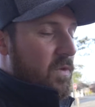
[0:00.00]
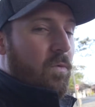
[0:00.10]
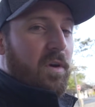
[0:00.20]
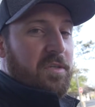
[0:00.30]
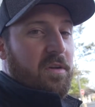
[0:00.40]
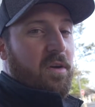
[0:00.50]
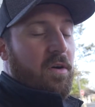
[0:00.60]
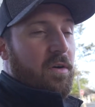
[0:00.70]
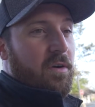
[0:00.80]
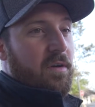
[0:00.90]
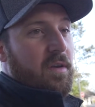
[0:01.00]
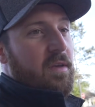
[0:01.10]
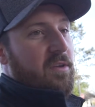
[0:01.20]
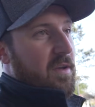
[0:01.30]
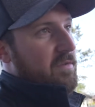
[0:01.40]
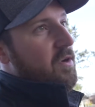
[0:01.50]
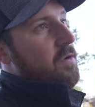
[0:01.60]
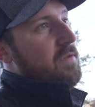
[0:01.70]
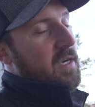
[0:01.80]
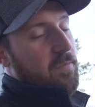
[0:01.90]
washing a car, you have to go
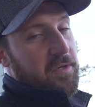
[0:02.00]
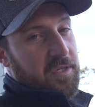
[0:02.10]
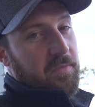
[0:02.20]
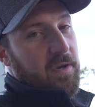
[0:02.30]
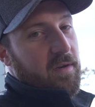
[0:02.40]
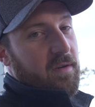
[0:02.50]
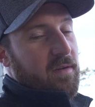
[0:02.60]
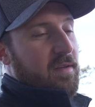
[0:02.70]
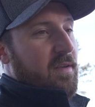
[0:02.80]
over there, push the button.